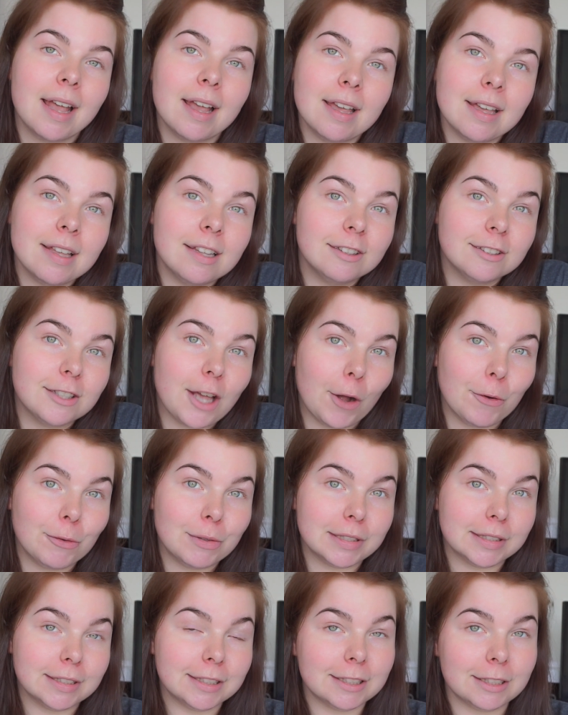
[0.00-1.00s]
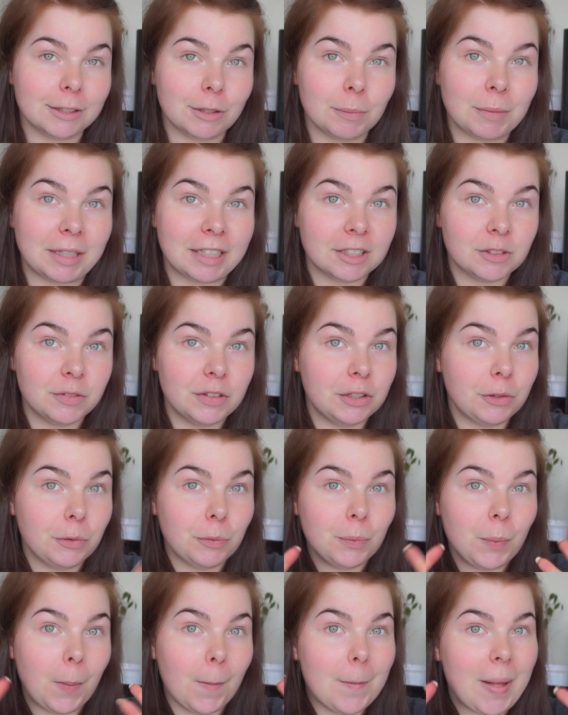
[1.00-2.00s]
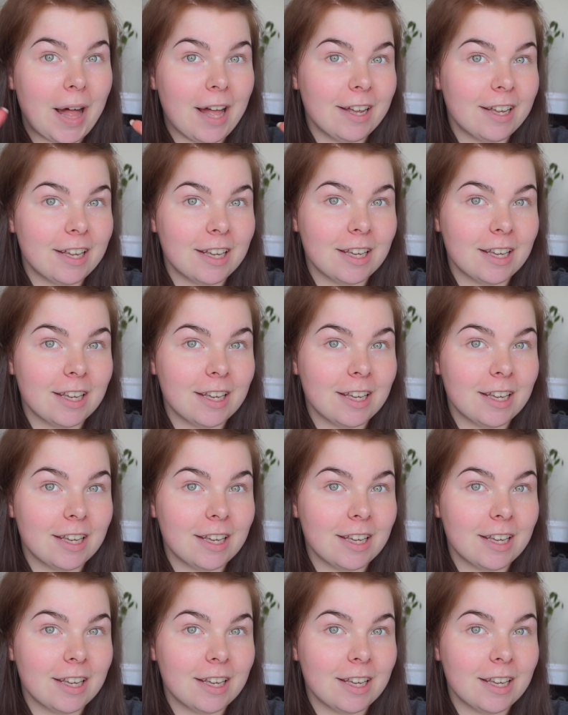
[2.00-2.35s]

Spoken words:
And I will see you in my next video. Bye.